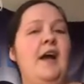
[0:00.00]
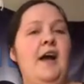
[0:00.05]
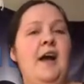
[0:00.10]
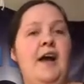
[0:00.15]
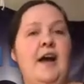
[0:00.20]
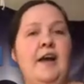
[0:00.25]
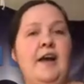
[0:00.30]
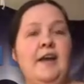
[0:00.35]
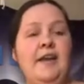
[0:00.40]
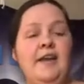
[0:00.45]

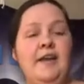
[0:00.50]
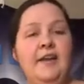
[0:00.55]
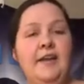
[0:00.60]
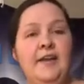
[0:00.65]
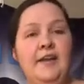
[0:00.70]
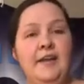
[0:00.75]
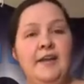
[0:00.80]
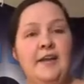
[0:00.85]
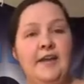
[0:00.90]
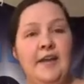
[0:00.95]
I
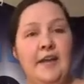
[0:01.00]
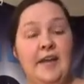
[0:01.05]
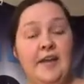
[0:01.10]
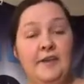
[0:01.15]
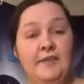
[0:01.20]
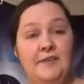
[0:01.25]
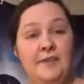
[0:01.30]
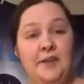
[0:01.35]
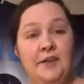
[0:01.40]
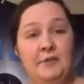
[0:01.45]

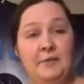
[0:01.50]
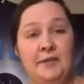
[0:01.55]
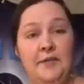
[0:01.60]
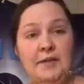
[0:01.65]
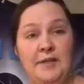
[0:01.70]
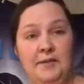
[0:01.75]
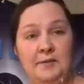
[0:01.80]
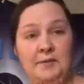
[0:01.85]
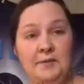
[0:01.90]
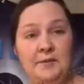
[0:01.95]
have not been
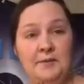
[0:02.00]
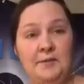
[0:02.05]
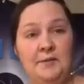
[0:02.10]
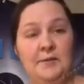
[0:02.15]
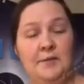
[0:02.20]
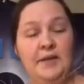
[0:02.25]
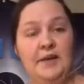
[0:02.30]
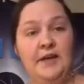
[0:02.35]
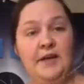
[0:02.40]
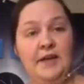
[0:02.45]
able to
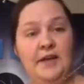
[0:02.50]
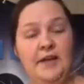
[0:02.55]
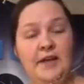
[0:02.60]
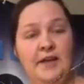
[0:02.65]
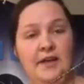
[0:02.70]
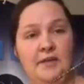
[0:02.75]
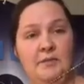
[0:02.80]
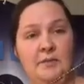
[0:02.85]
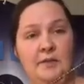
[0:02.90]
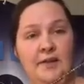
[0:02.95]
wear a
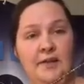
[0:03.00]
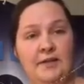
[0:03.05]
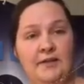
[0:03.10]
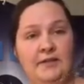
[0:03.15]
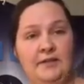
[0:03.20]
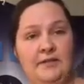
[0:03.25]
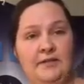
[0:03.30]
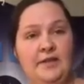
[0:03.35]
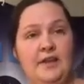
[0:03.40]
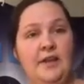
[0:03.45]

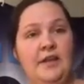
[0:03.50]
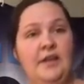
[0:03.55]
headband,